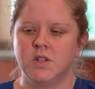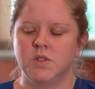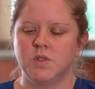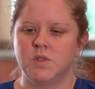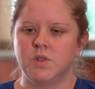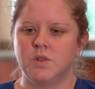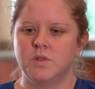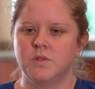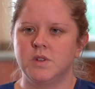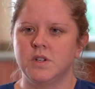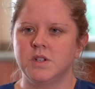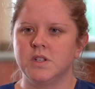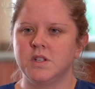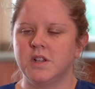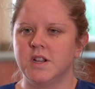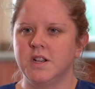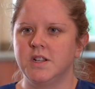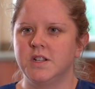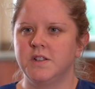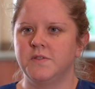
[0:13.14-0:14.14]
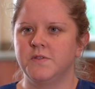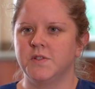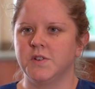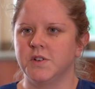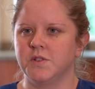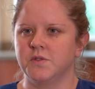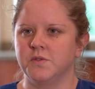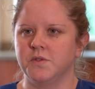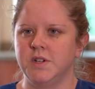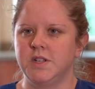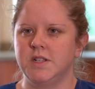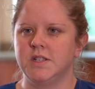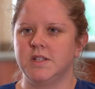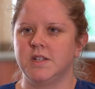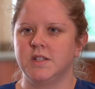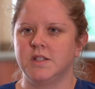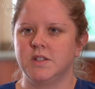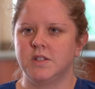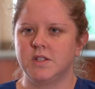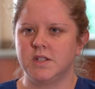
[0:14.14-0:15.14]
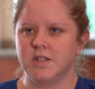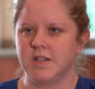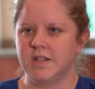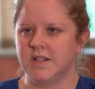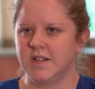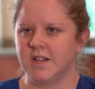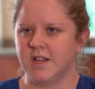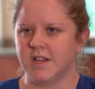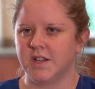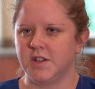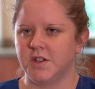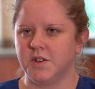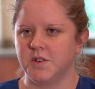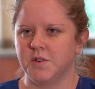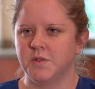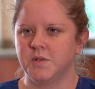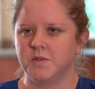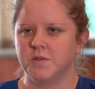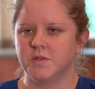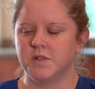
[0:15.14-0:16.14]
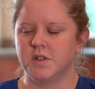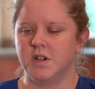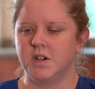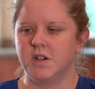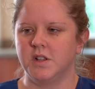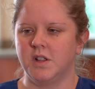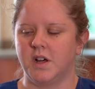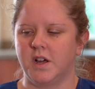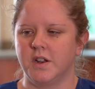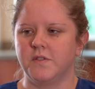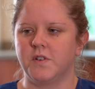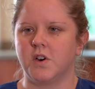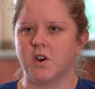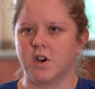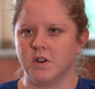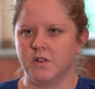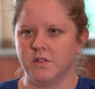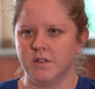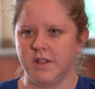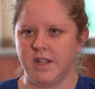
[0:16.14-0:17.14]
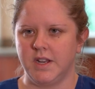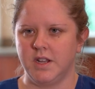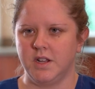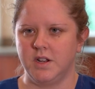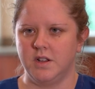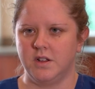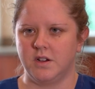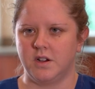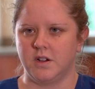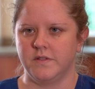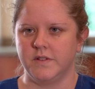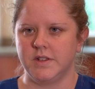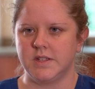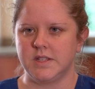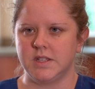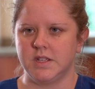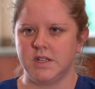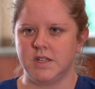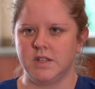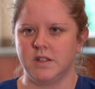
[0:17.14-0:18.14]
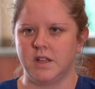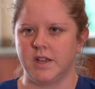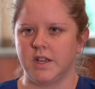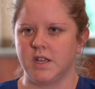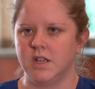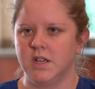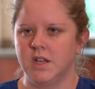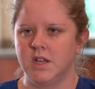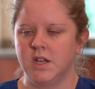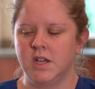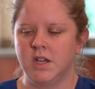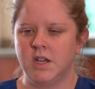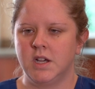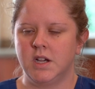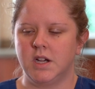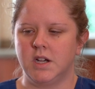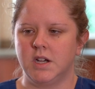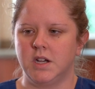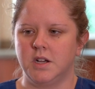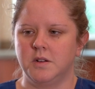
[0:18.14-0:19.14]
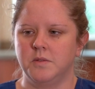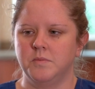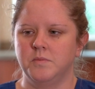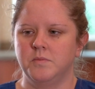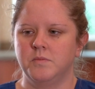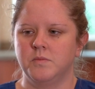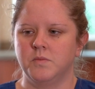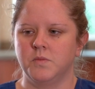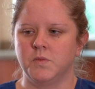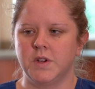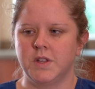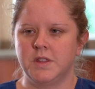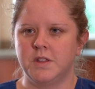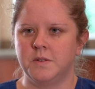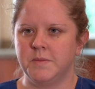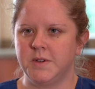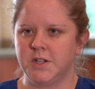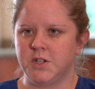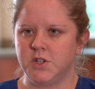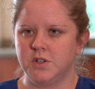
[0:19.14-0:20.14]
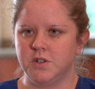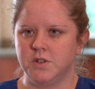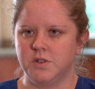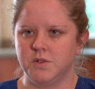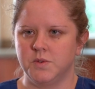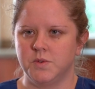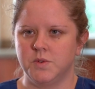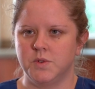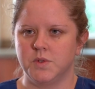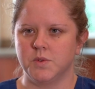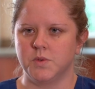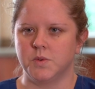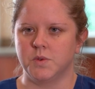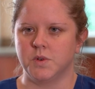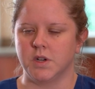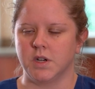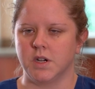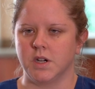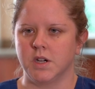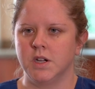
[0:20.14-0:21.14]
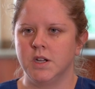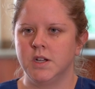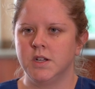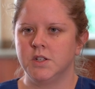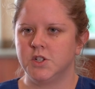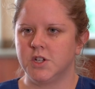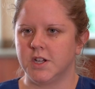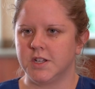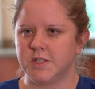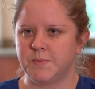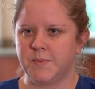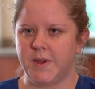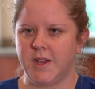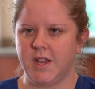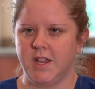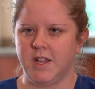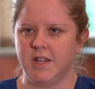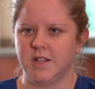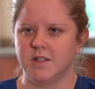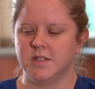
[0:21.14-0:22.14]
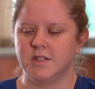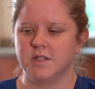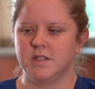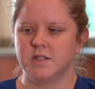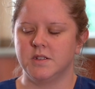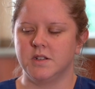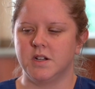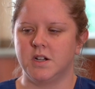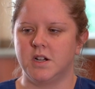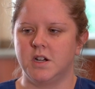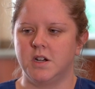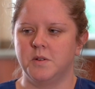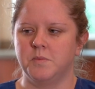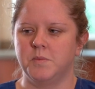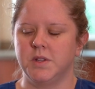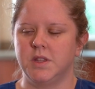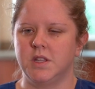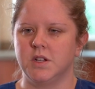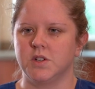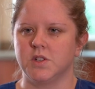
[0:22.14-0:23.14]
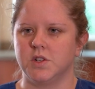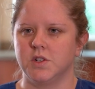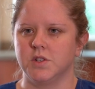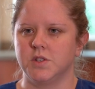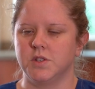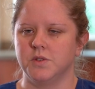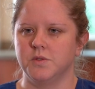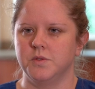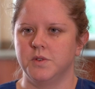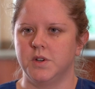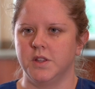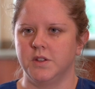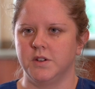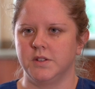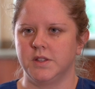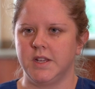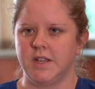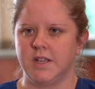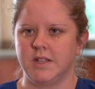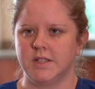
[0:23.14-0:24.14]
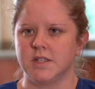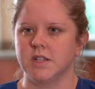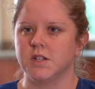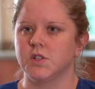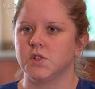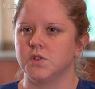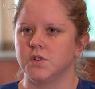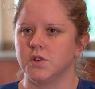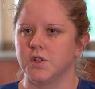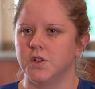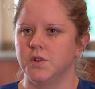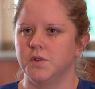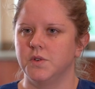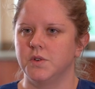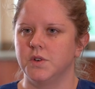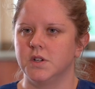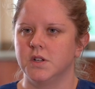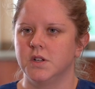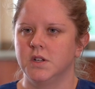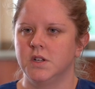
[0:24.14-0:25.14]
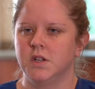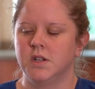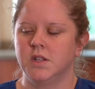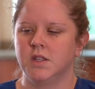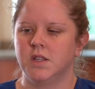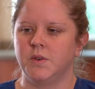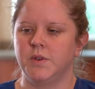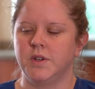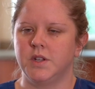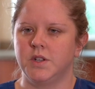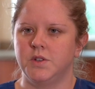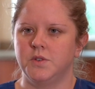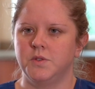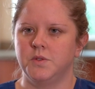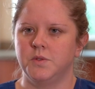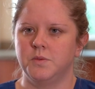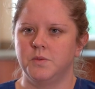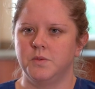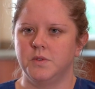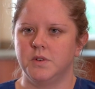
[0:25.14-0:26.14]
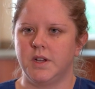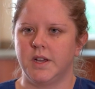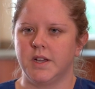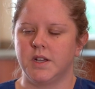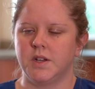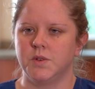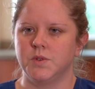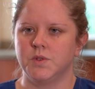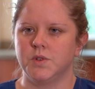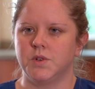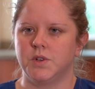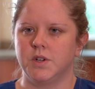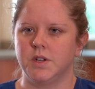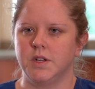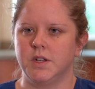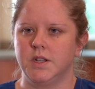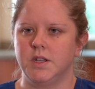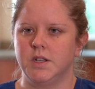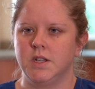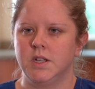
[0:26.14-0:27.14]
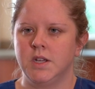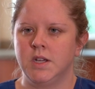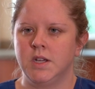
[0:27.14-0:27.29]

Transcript: So there's a lot of different reasons to get an echo. A lot of heart related, obviously, like rhythm issues or chest pains. But there's also other things like stroke that we can do echoes on,